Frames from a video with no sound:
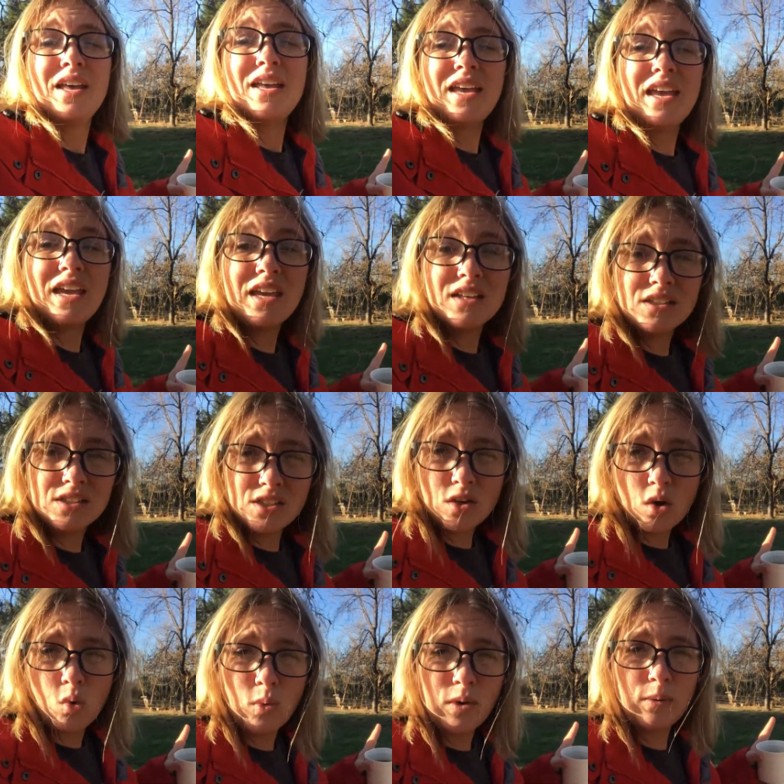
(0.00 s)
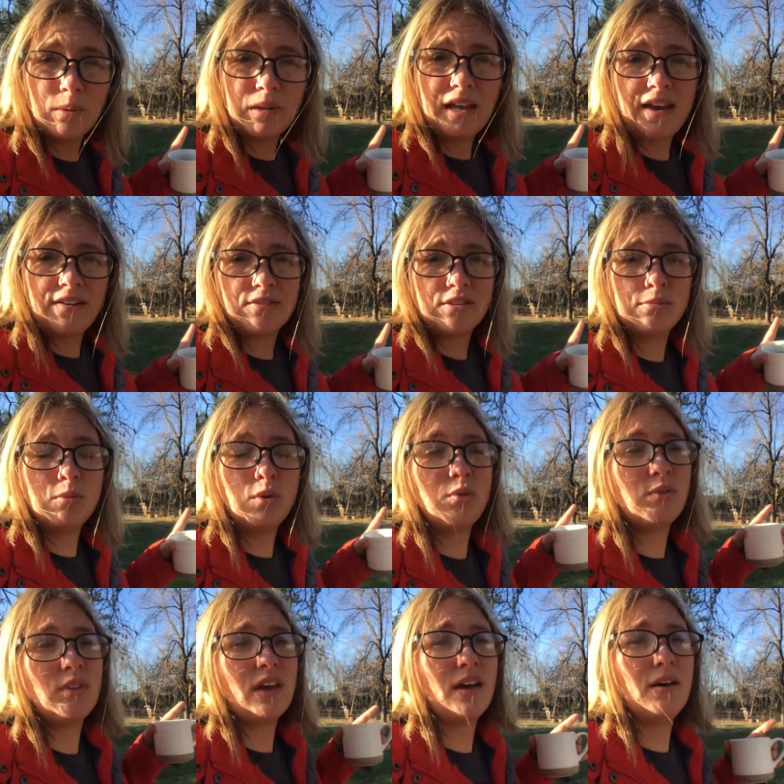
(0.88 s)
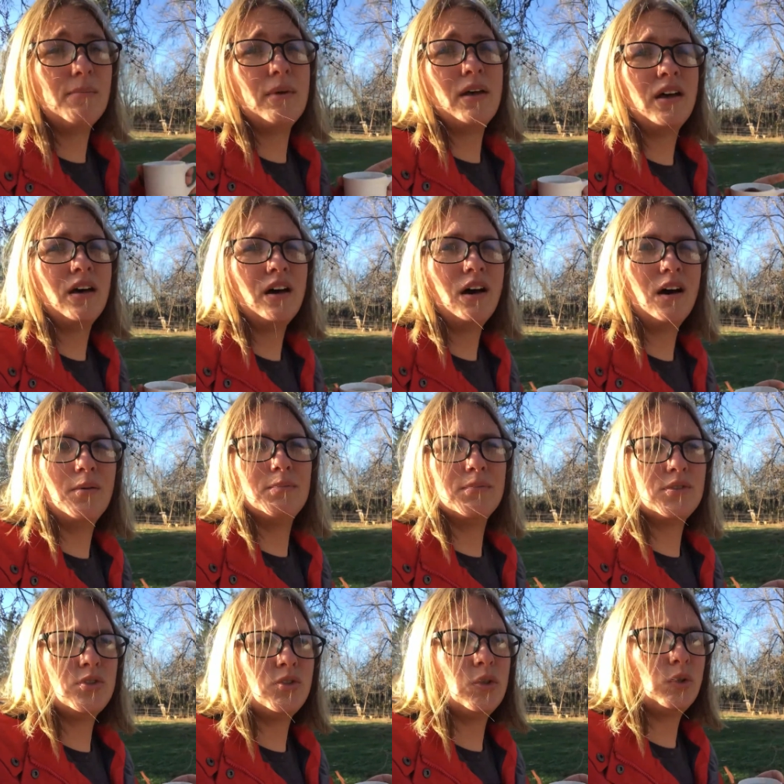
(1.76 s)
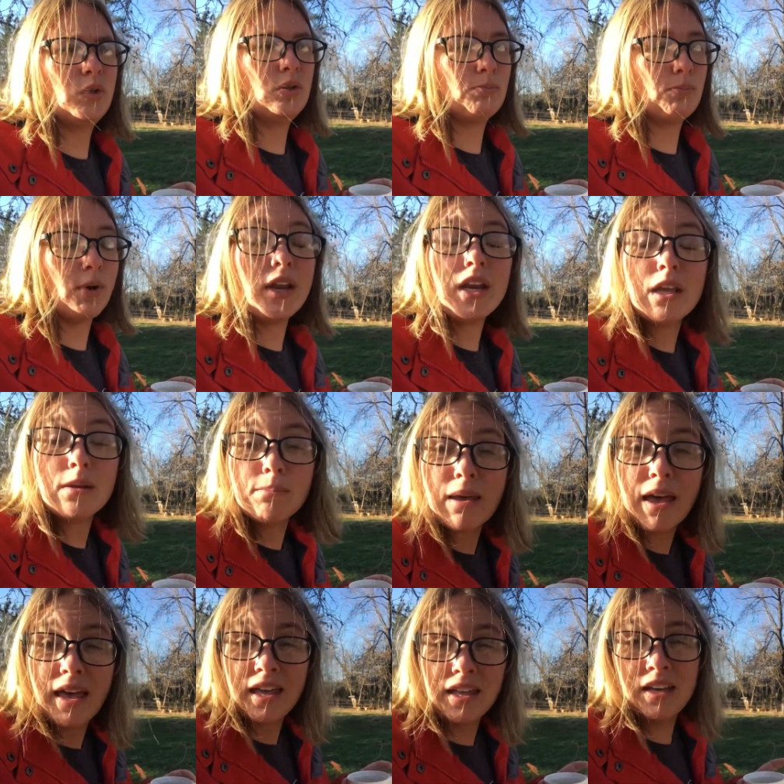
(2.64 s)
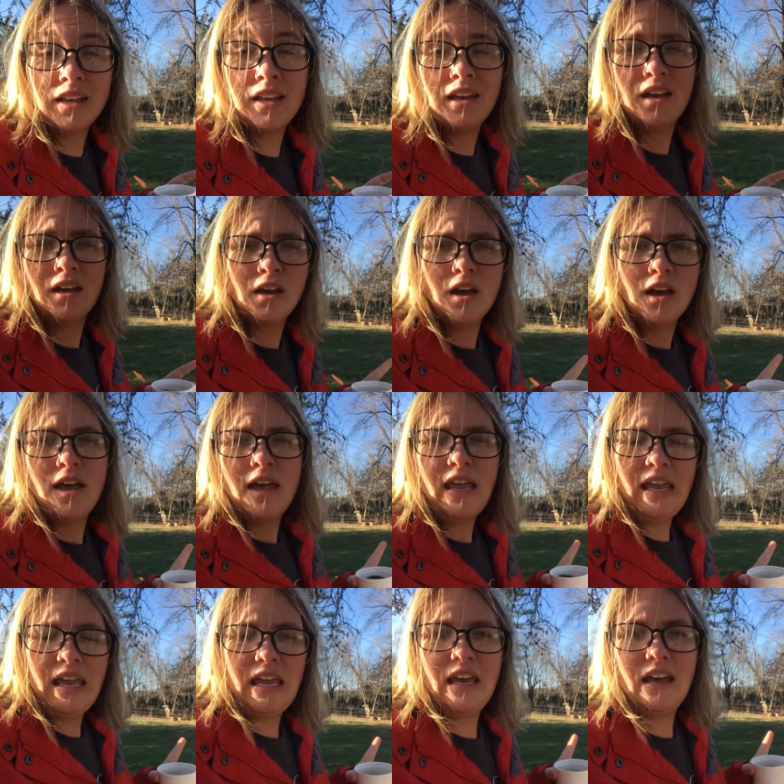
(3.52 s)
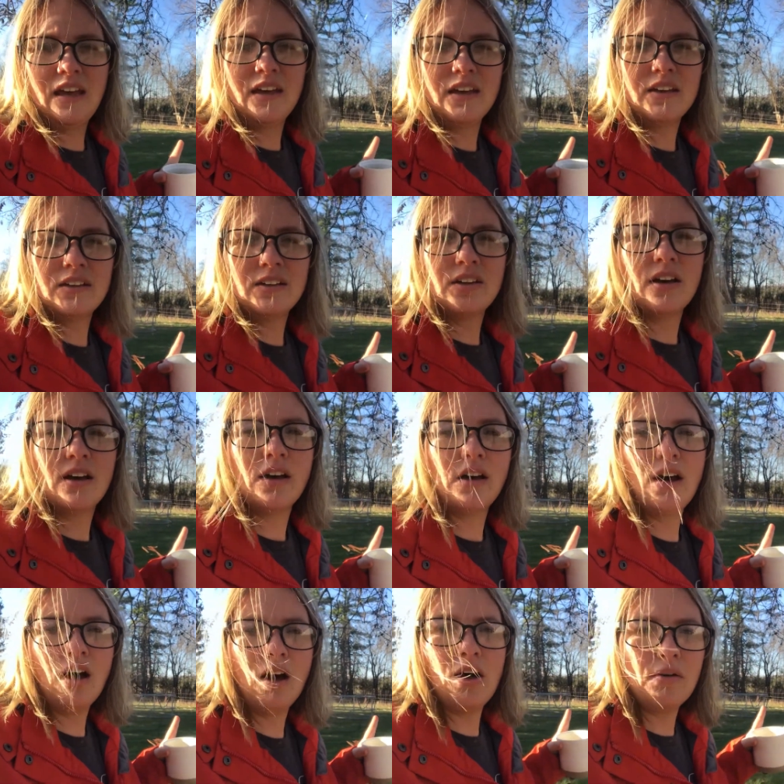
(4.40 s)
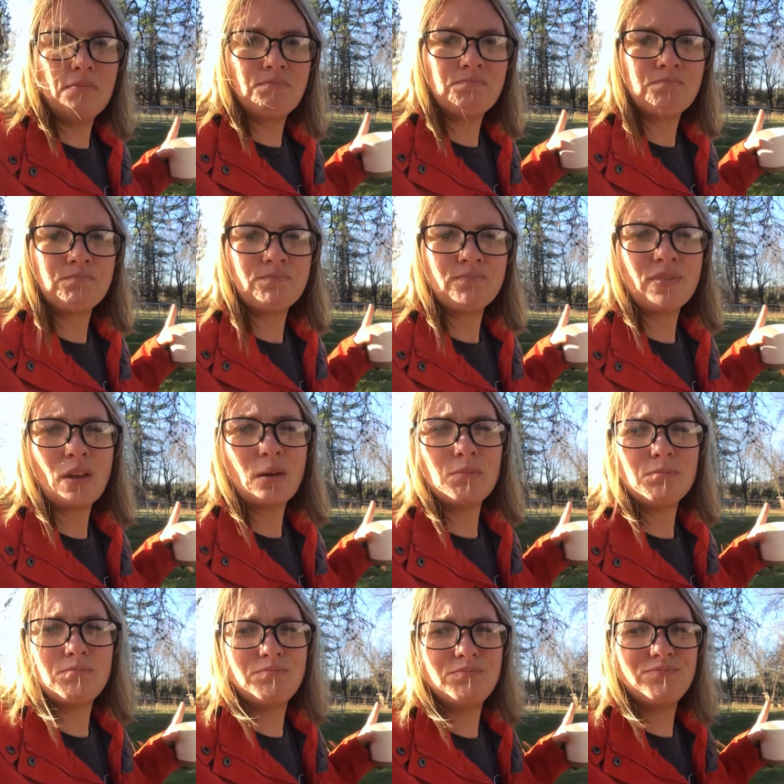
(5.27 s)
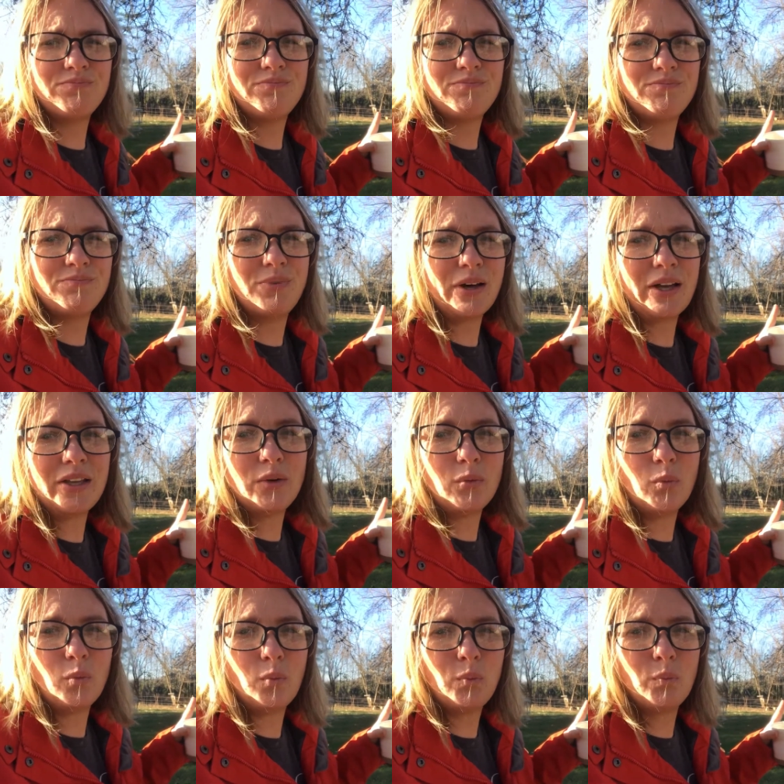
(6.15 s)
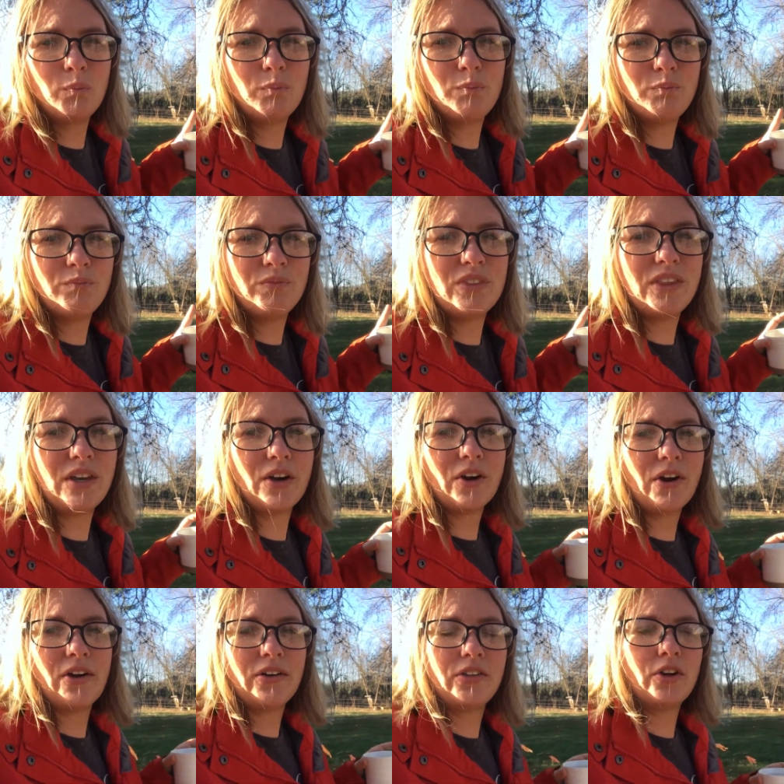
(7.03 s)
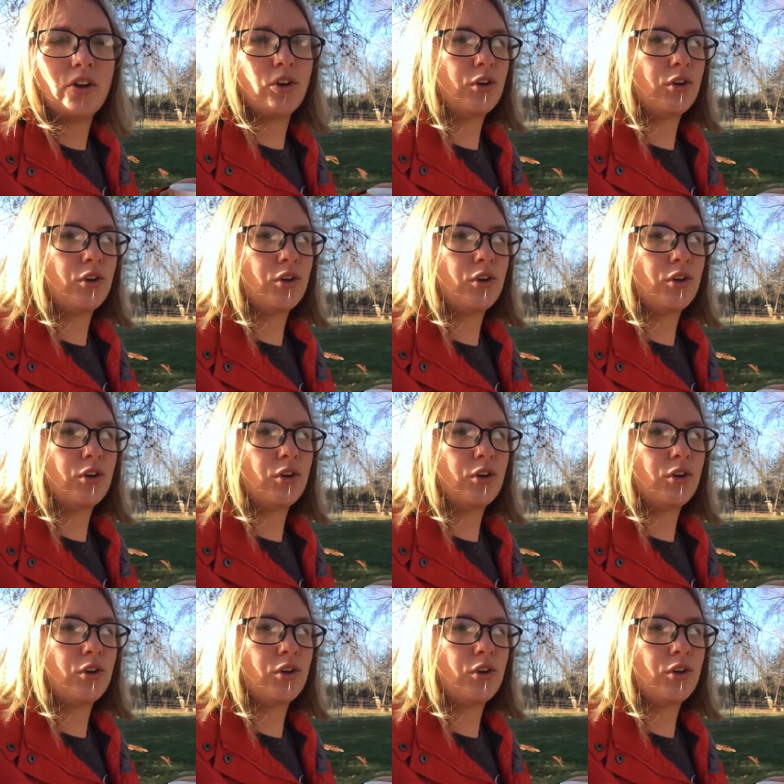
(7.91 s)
and so we will have to move them um, to the breeding pen. And, um, but they're they're